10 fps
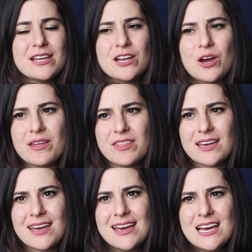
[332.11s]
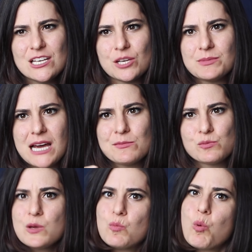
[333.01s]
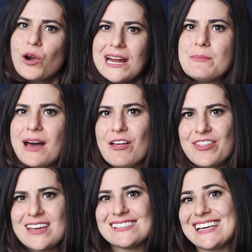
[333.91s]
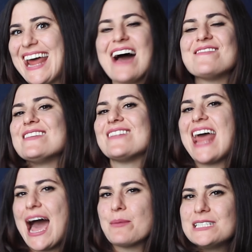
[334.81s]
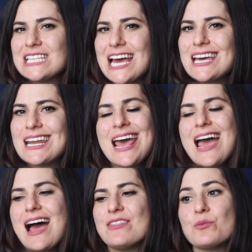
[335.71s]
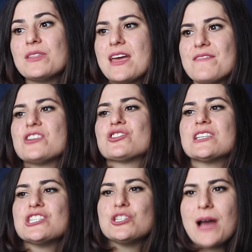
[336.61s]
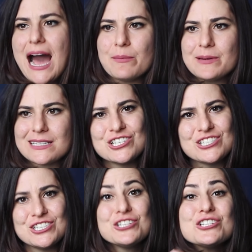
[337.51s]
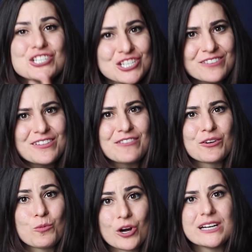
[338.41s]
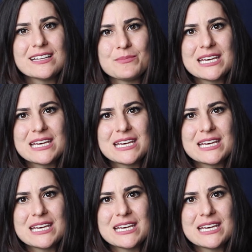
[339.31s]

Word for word: You know, I think sometimes we worry about things that haven't even happened yet, and then when they eventually do happen, you just should have never worried in the